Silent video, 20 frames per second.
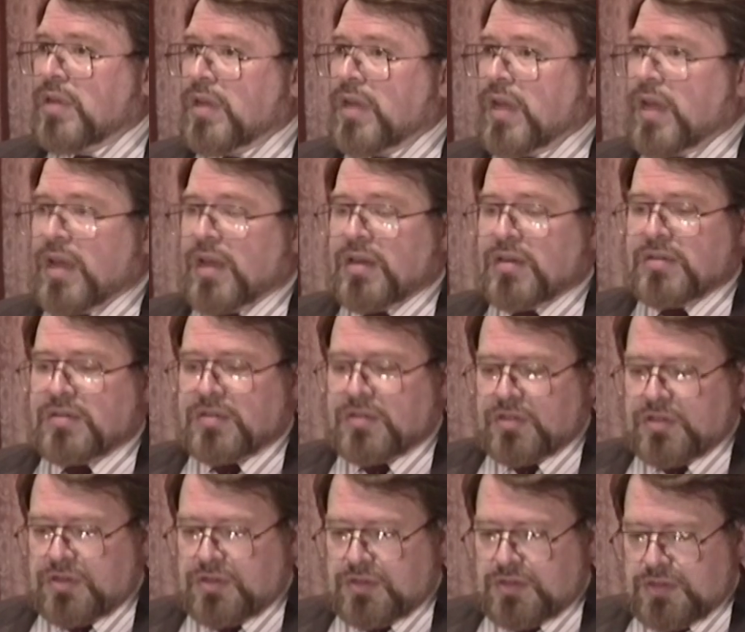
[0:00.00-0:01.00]
and
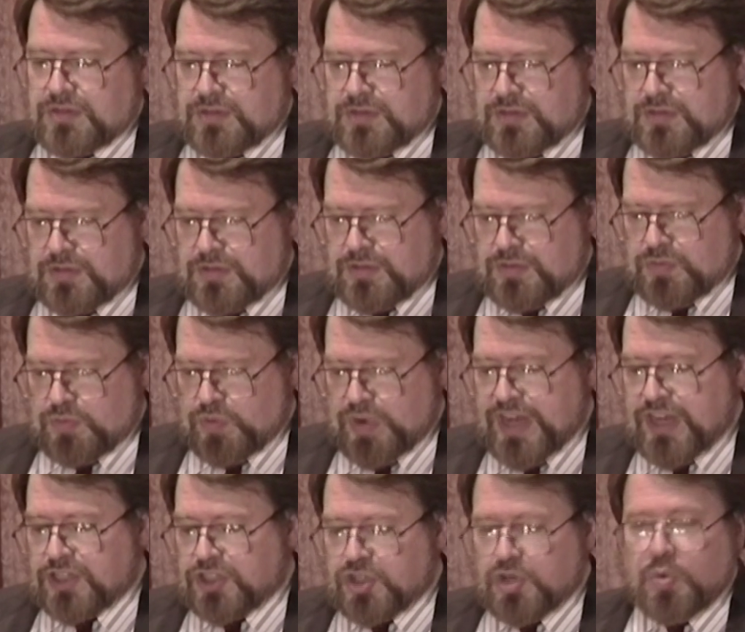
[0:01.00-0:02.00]

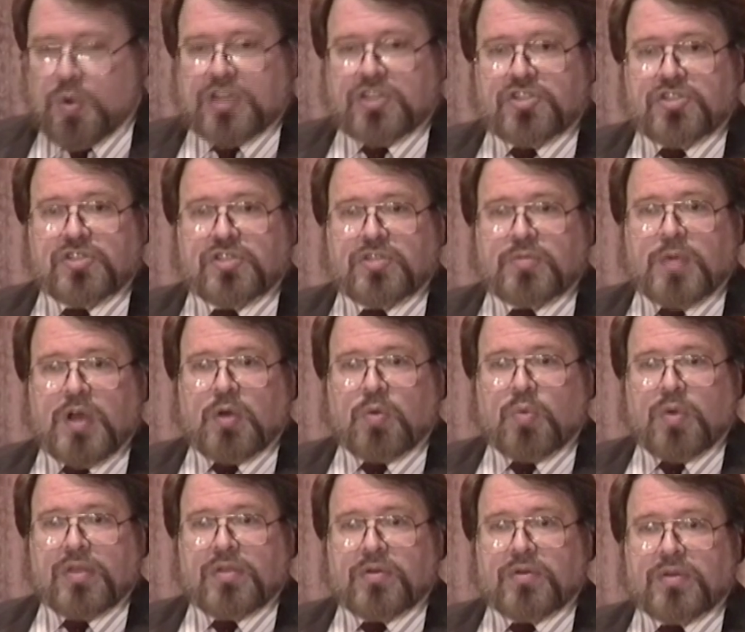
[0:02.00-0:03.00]
raise questions about
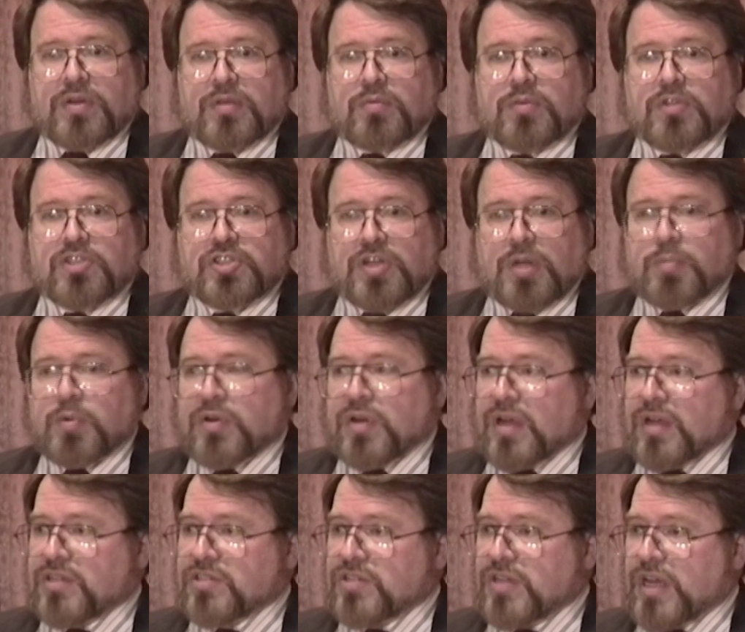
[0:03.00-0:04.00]
whether it would
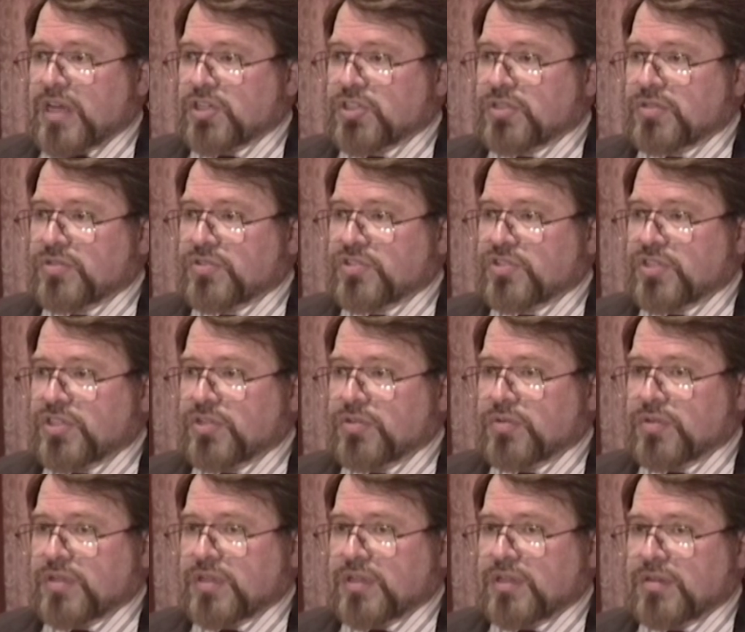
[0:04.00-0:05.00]
jeopardize national
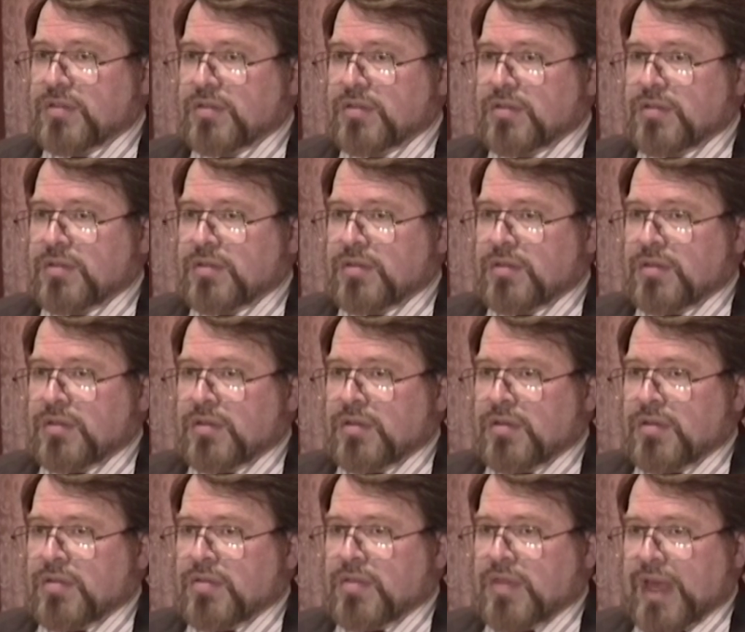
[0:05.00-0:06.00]
security.
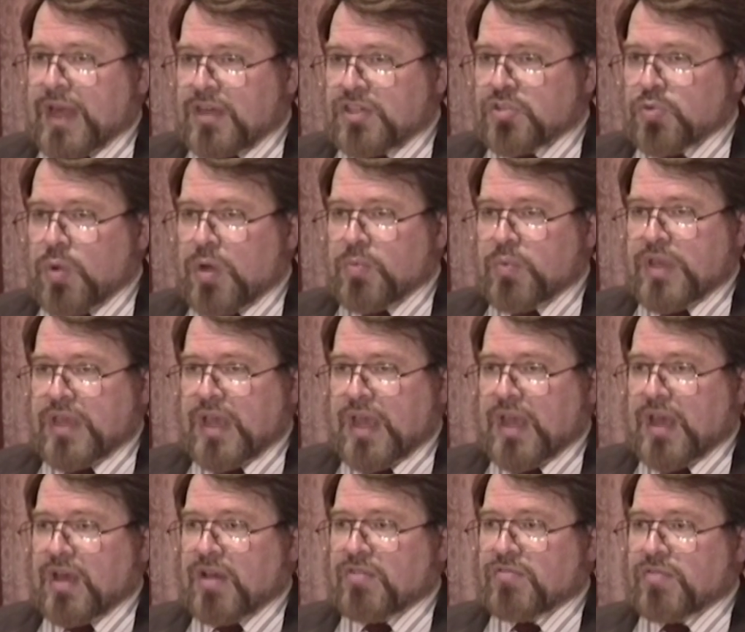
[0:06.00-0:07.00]
That is what we
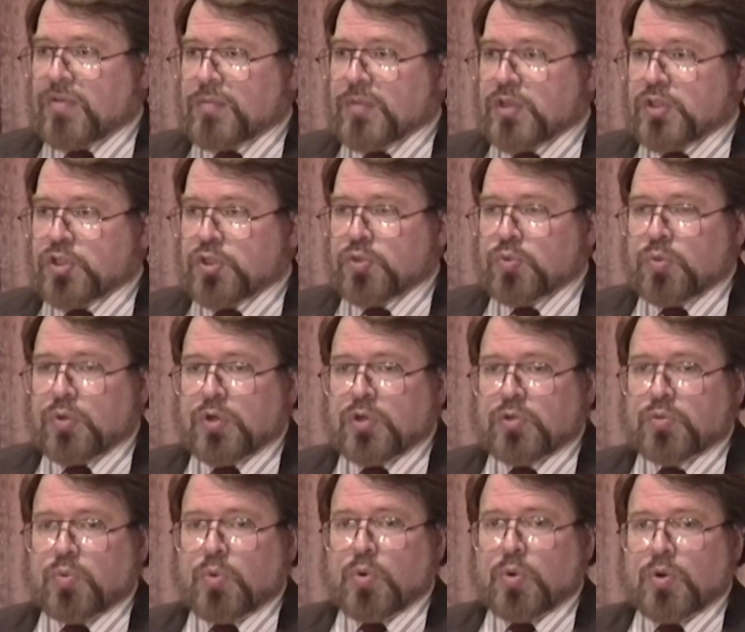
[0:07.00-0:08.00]
have from the two
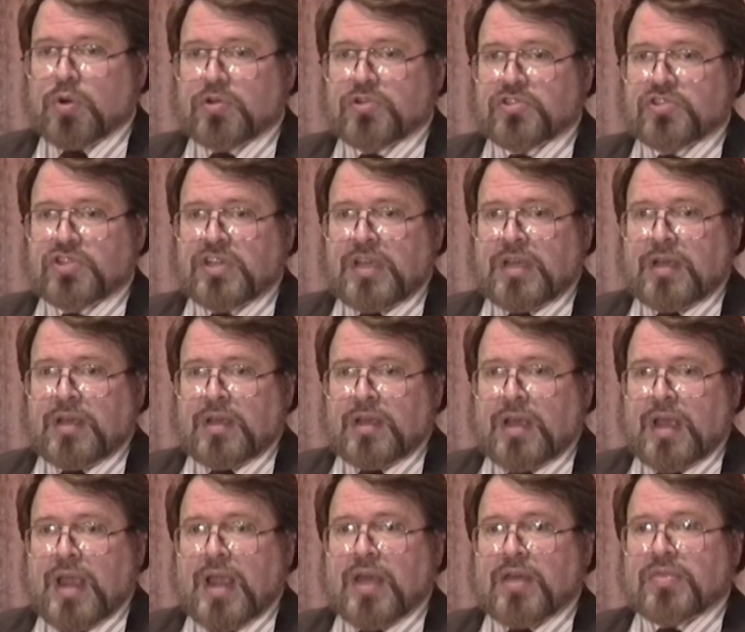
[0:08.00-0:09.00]
world wars
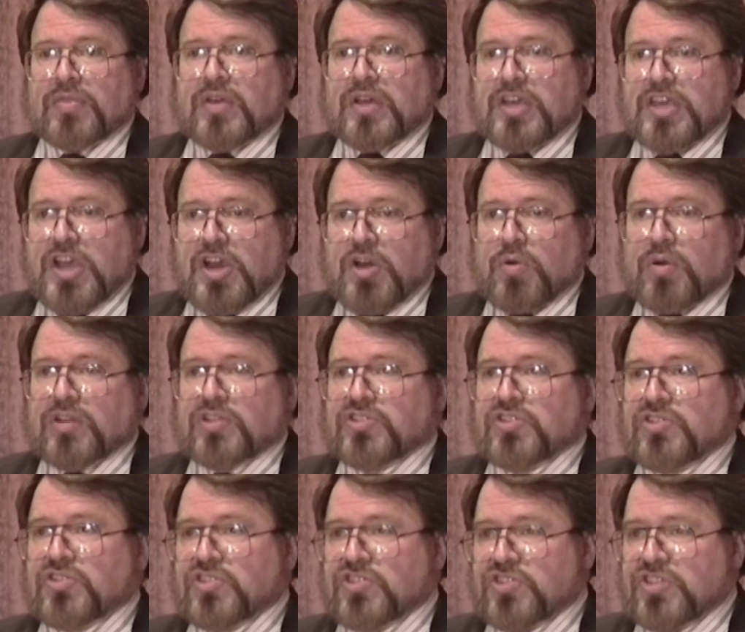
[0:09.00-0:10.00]
and the
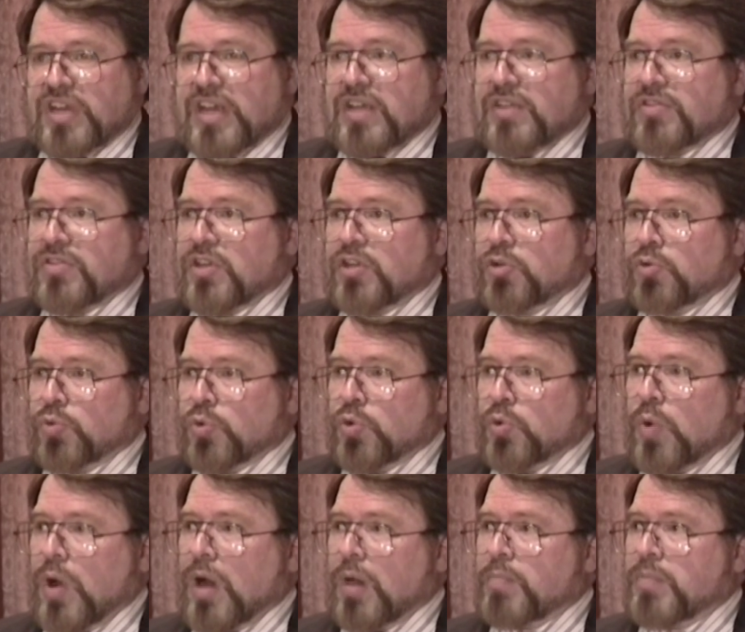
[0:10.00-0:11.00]
garrison state that
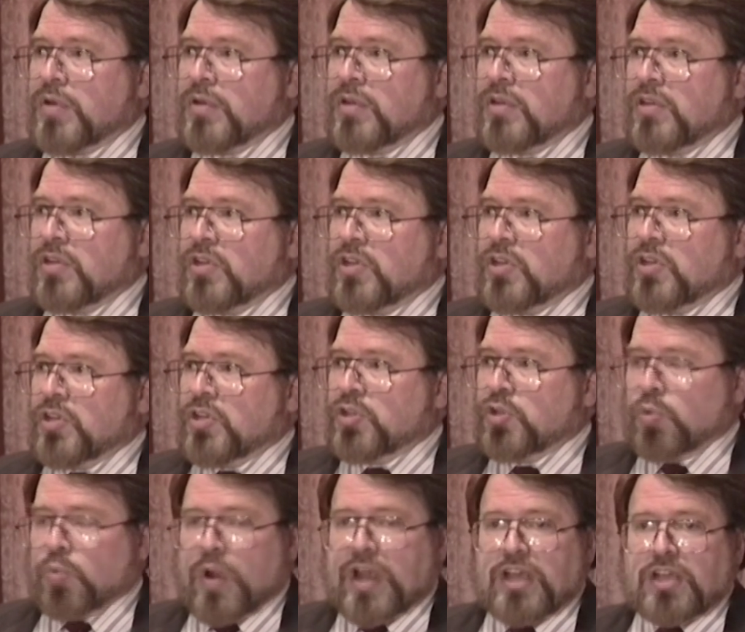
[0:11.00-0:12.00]
grew up
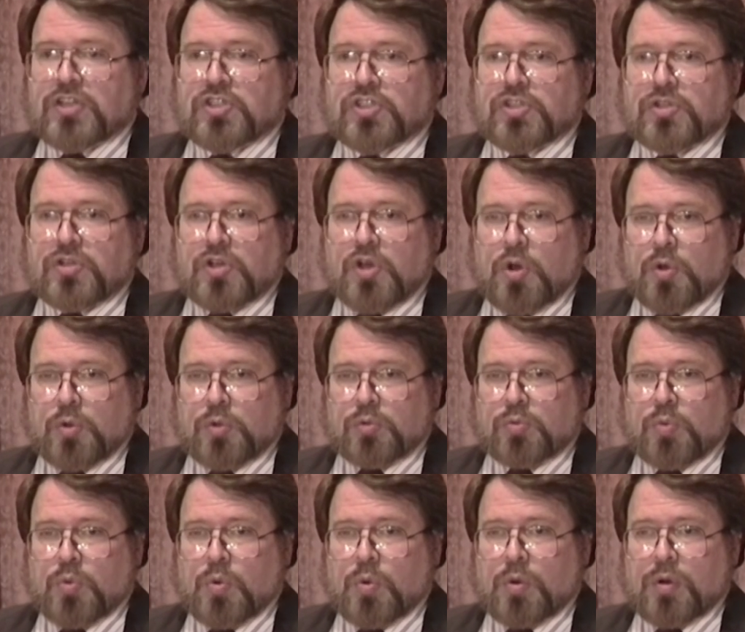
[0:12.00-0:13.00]
to wage the
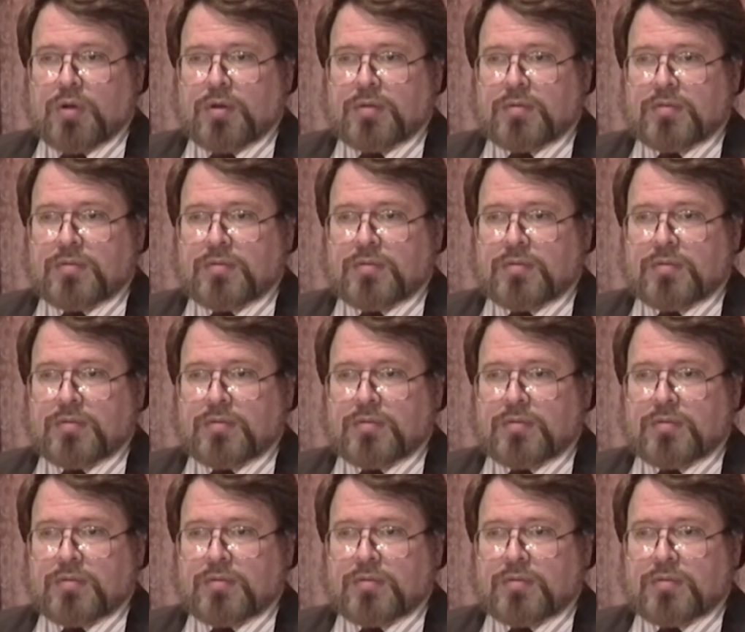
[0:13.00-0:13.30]
Cold War.